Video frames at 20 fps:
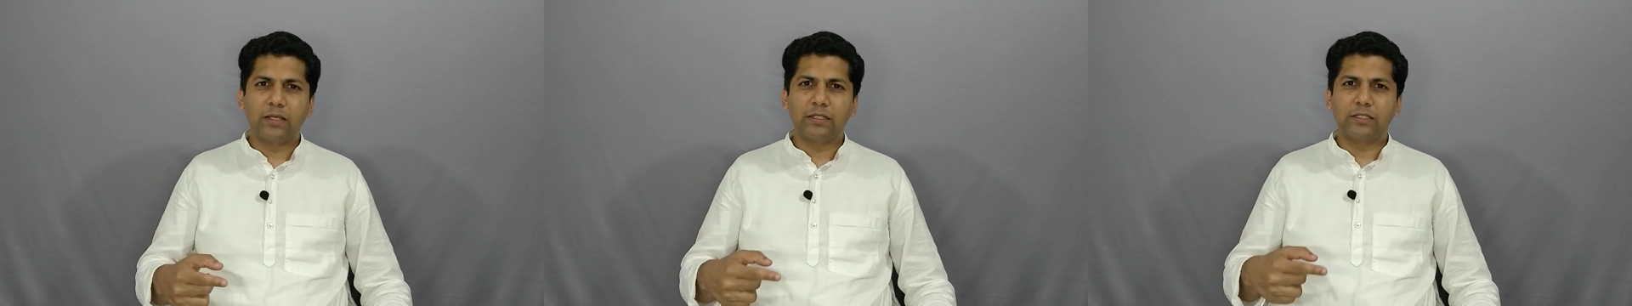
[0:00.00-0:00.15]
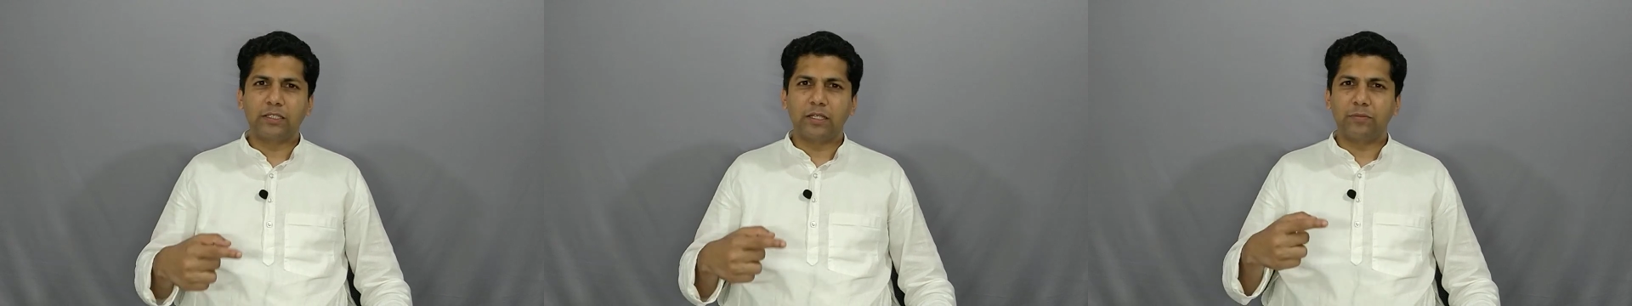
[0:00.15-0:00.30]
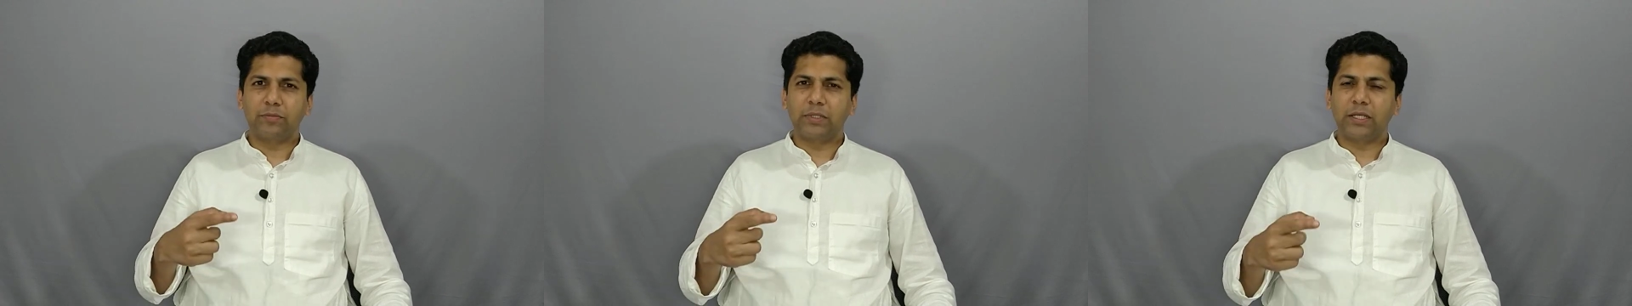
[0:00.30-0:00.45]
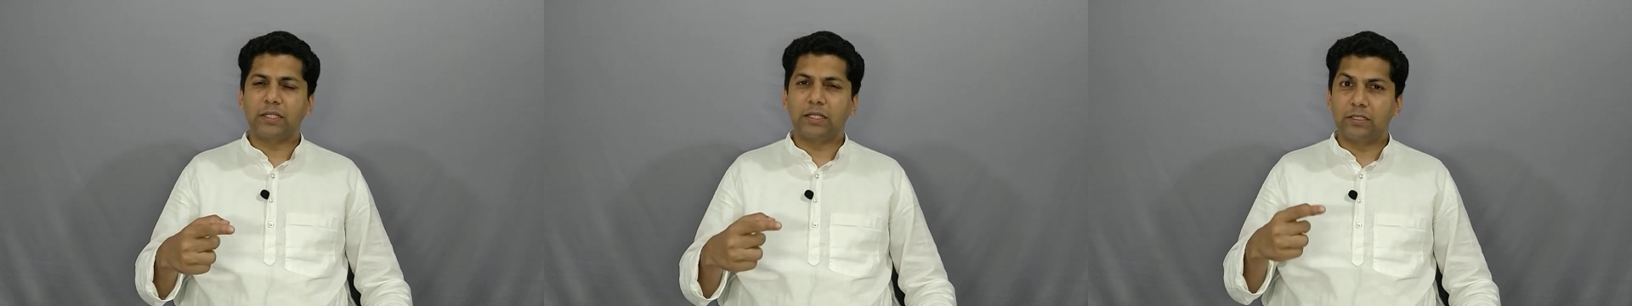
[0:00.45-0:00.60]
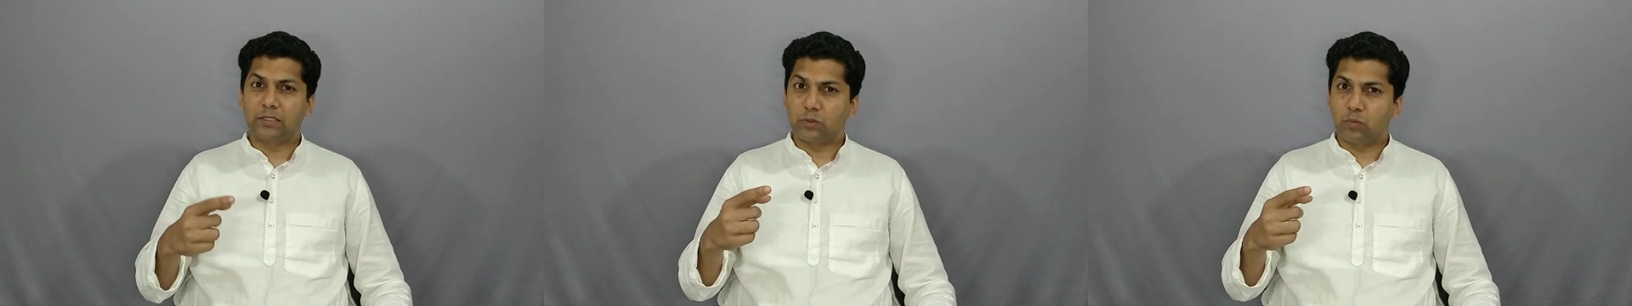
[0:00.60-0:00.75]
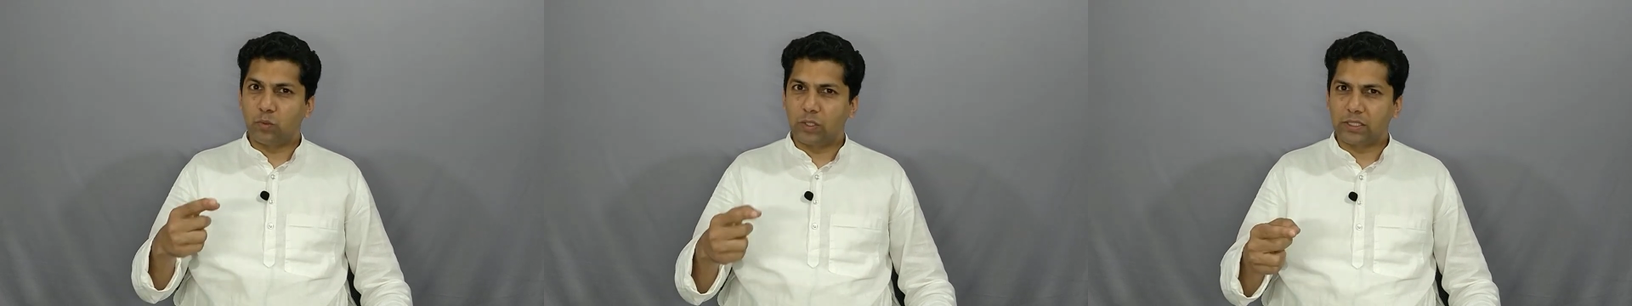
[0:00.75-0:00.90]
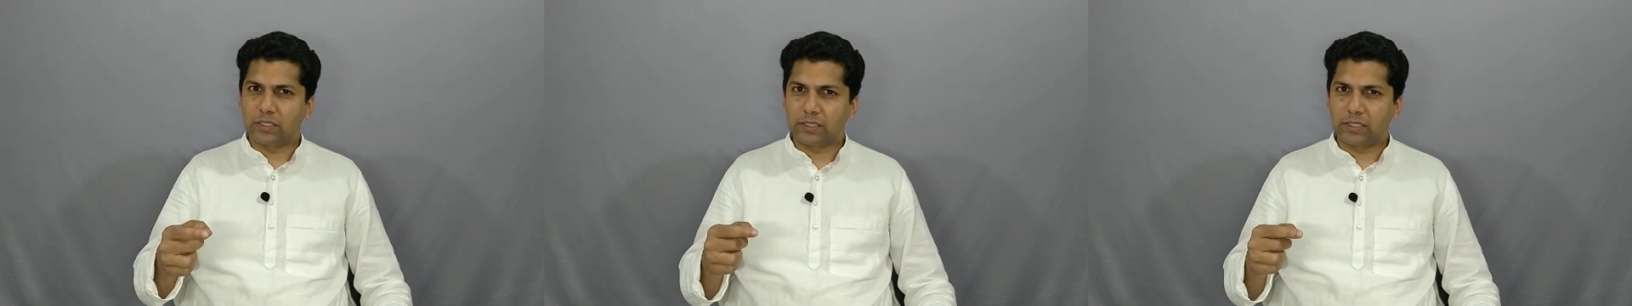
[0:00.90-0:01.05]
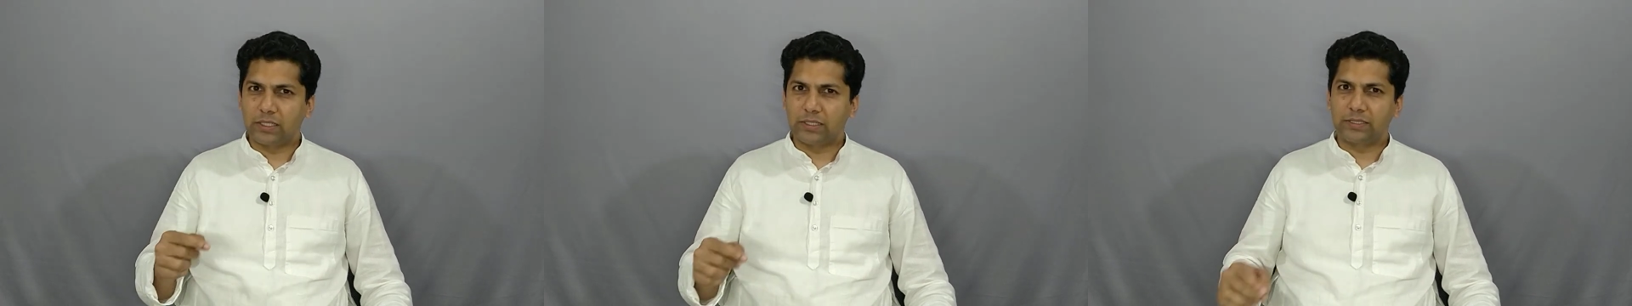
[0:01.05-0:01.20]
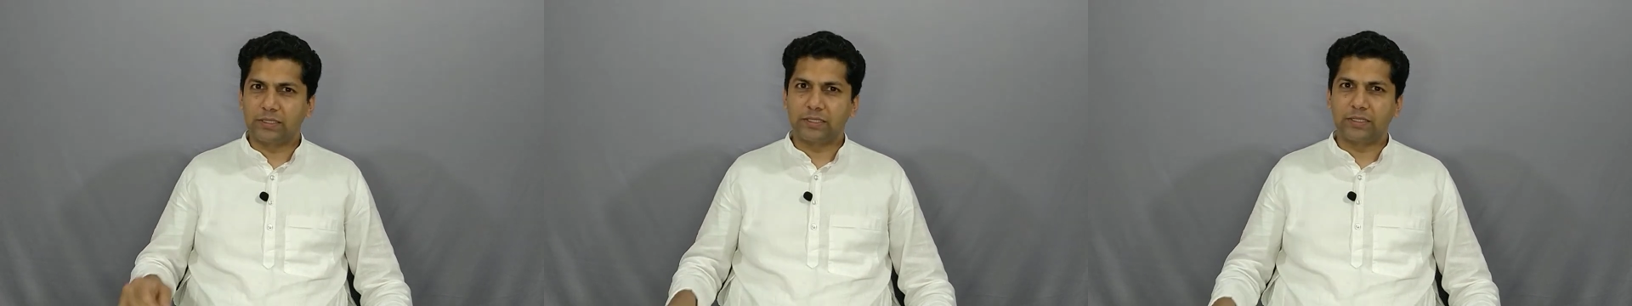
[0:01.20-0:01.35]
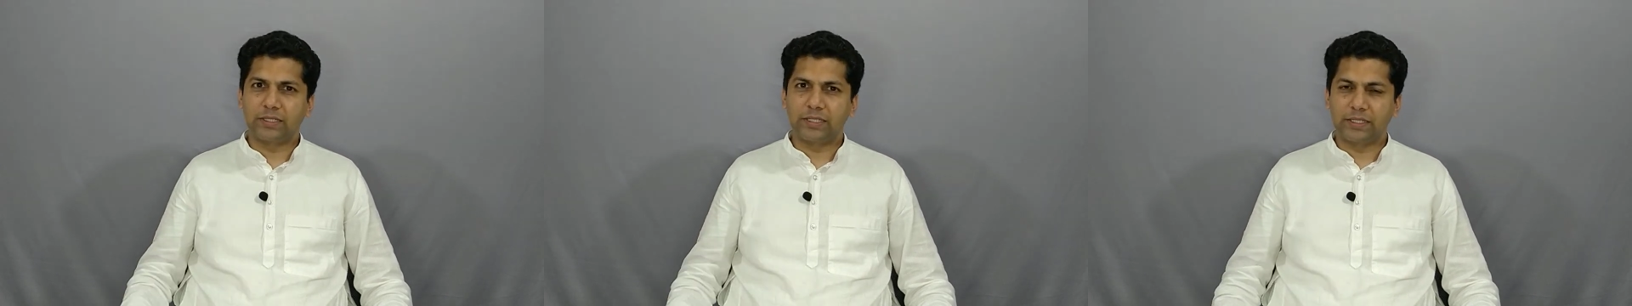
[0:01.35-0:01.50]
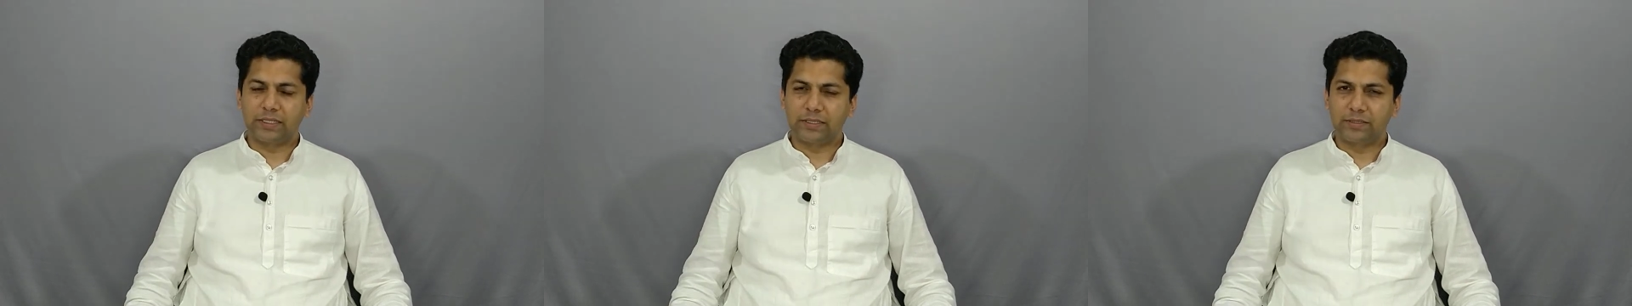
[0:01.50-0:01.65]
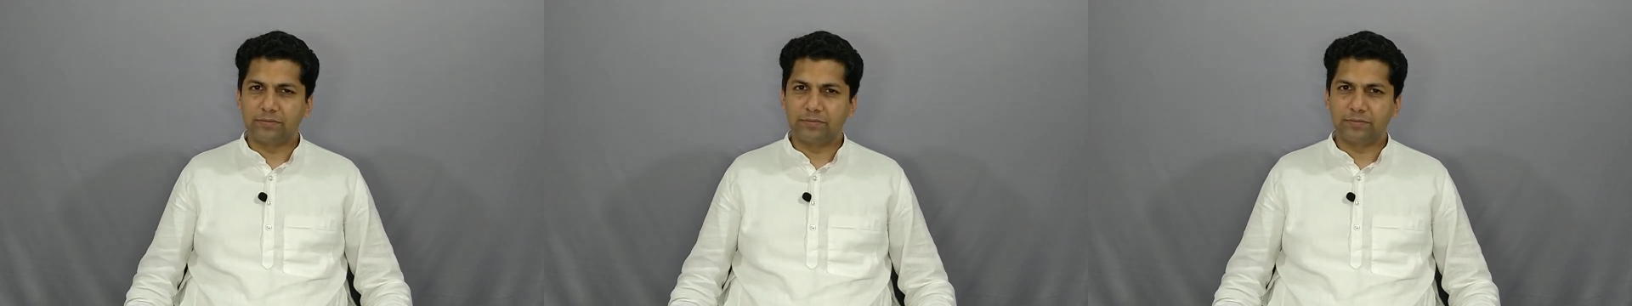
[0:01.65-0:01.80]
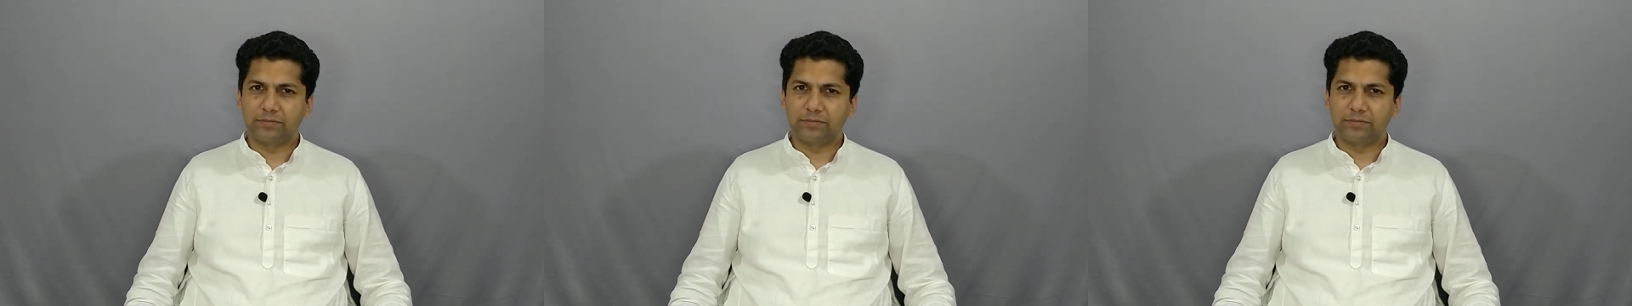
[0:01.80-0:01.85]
something that's worth considering.